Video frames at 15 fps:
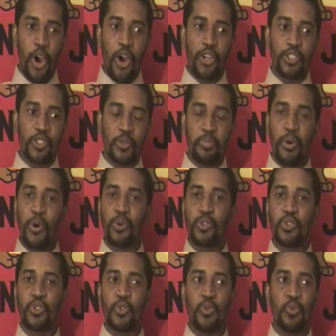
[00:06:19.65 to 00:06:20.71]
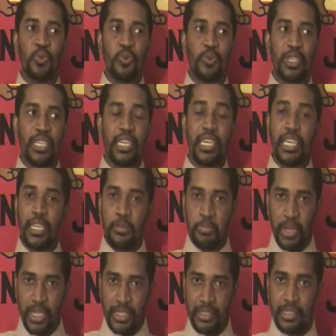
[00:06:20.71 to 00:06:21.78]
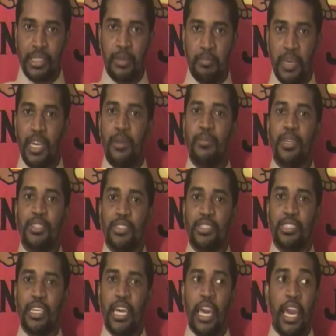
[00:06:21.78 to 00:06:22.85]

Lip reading: are supposed to keep his commandments